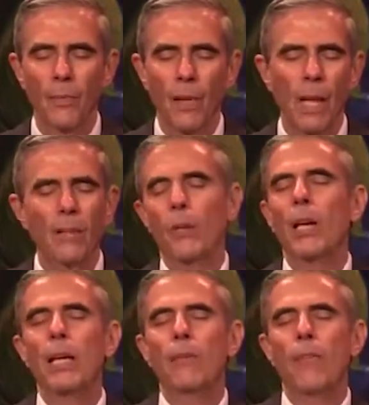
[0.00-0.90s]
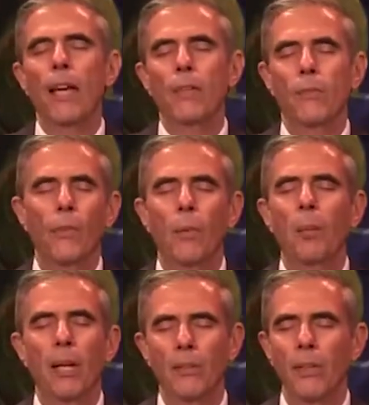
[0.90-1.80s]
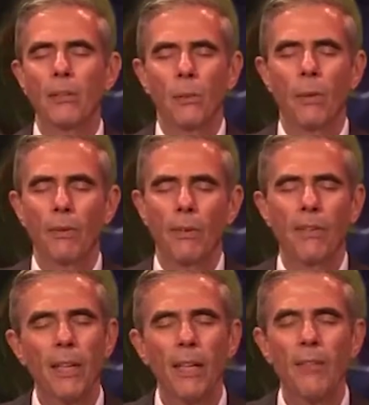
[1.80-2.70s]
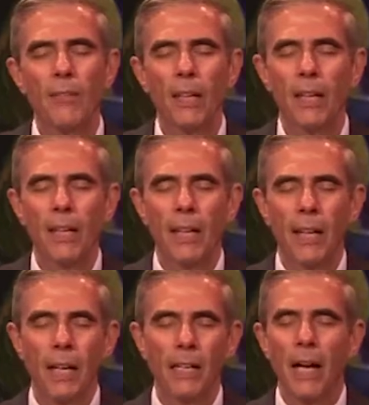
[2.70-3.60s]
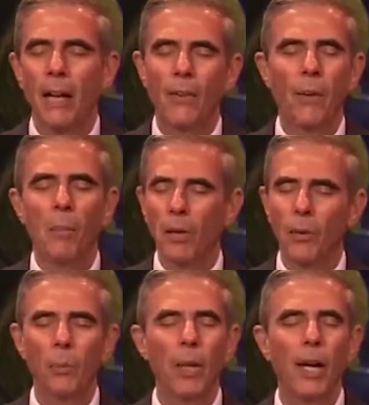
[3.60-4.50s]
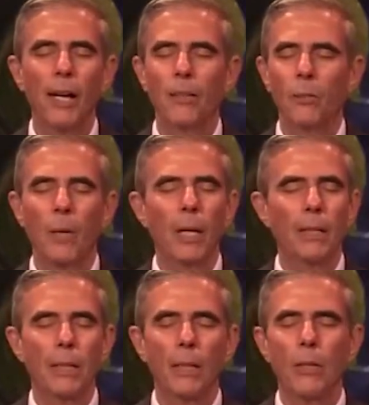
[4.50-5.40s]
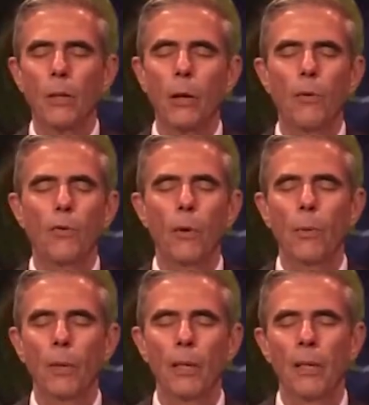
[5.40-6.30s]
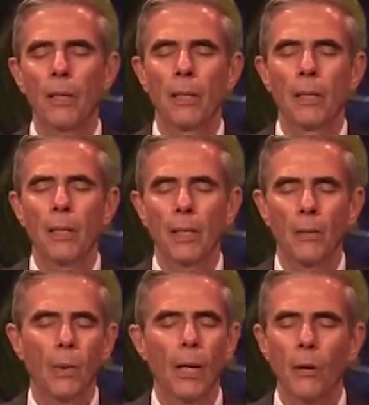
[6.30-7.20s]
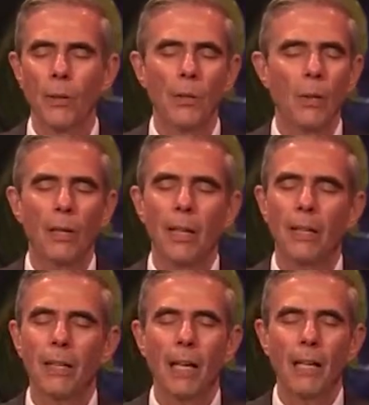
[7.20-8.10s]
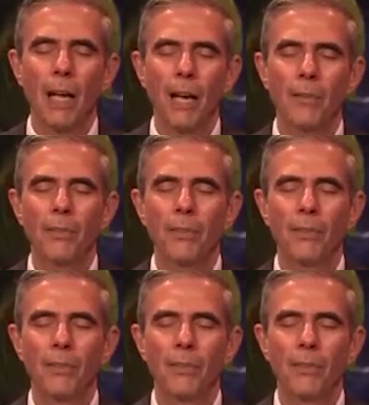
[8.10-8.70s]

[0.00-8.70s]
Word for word: And so I give thanks for the blessings we've received and how they multiply as we continue to go forward, as we go into our day-to-day lives.